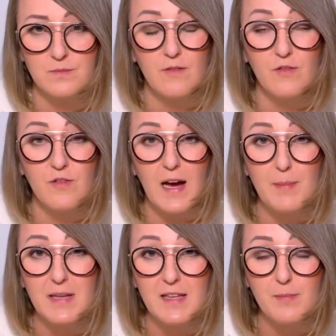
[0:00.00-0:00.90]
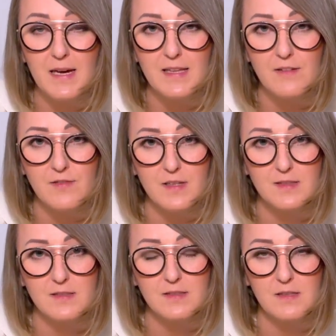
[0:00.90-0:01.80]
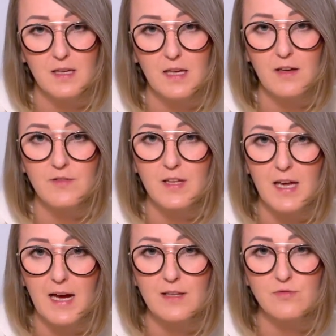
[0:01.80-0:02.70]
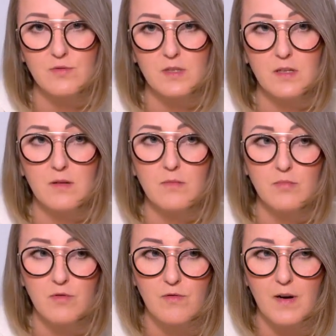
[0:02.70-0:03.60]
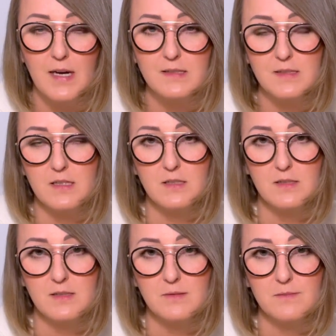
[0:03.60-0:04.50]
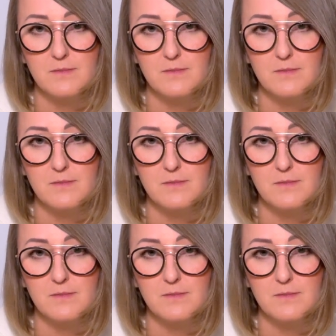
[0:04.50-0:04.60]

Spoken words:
family benefits if the country provides such as.